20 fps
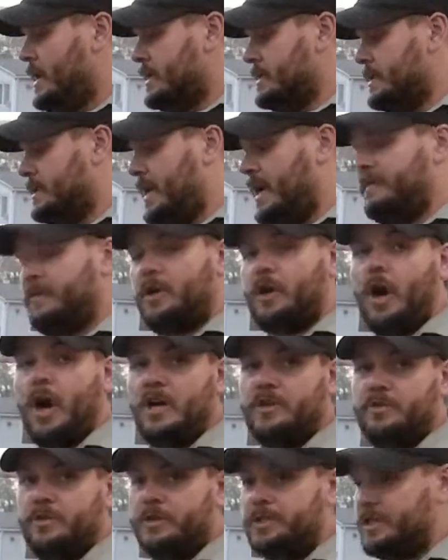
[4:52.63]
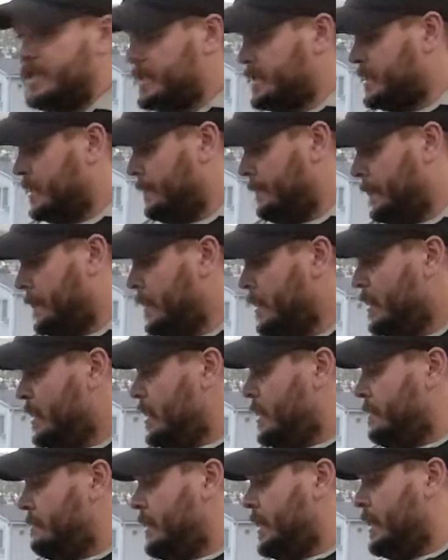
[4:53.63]
is that they have a cartridge system,
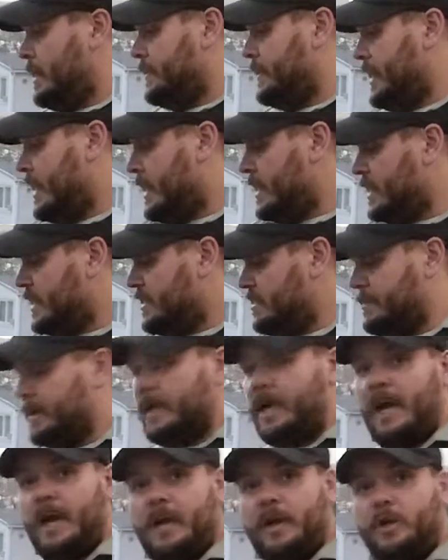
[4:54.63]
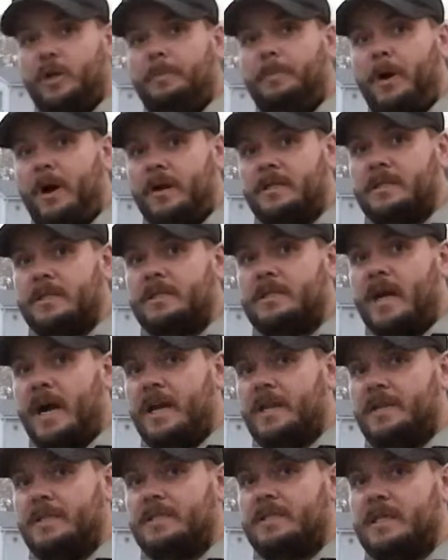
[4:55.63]
meaning that any of the mechanical parts
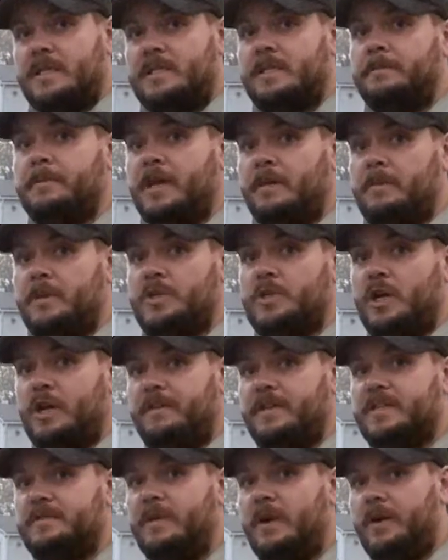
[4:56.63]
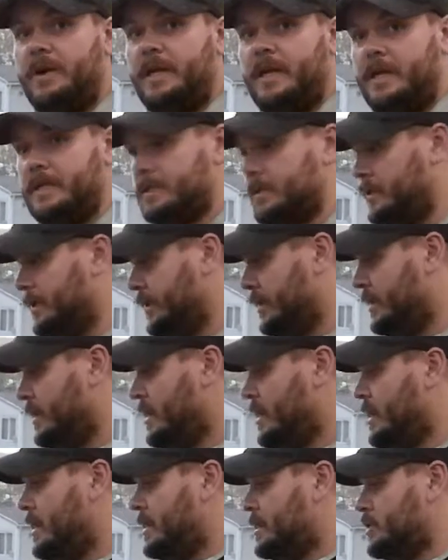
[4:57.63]
inside of the system can be serviced very easily.
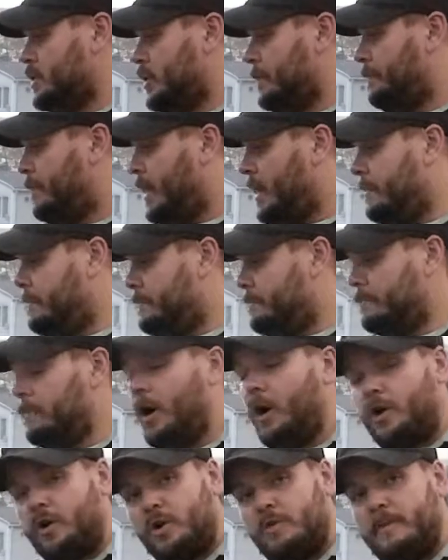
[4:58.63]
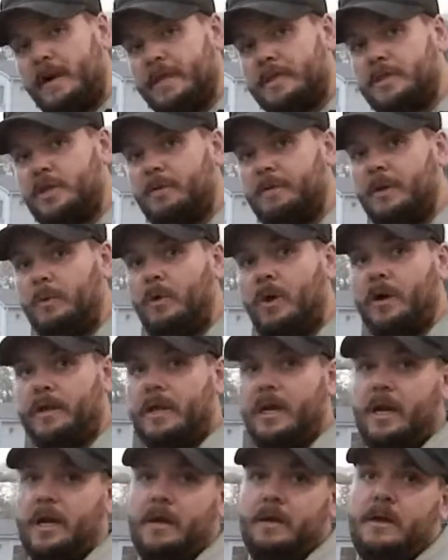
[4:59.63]
So the pump motor might still be
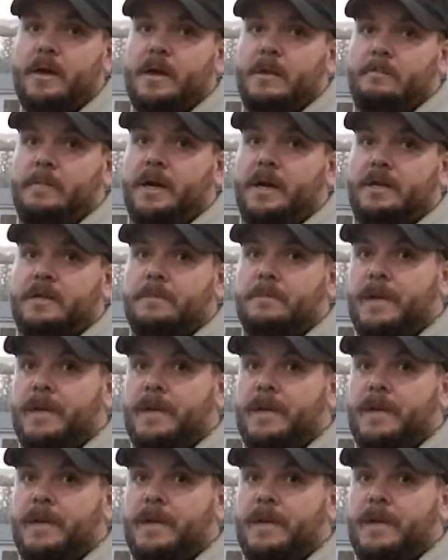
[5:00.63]
working, but